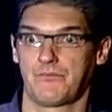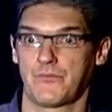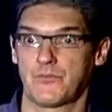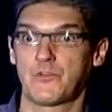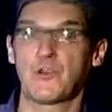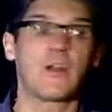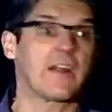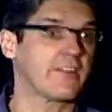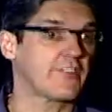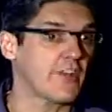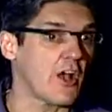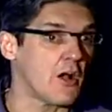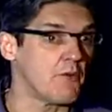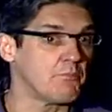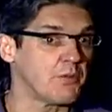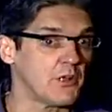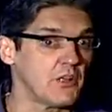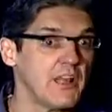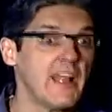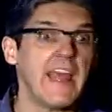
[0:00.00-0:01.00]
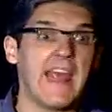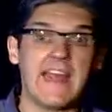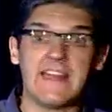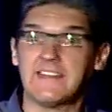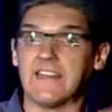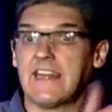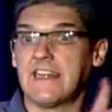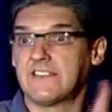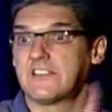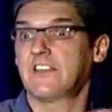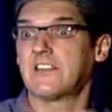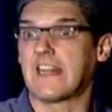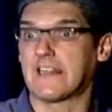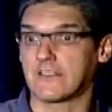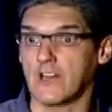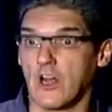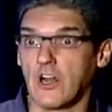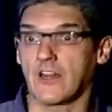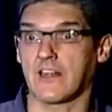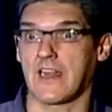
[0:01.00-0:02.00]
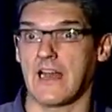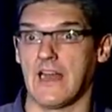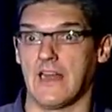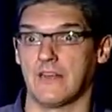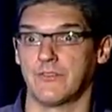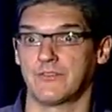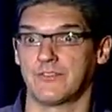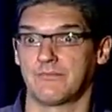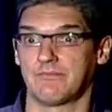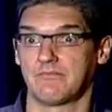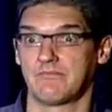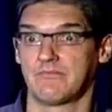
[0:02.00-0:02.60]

For example, in the Internet Archive.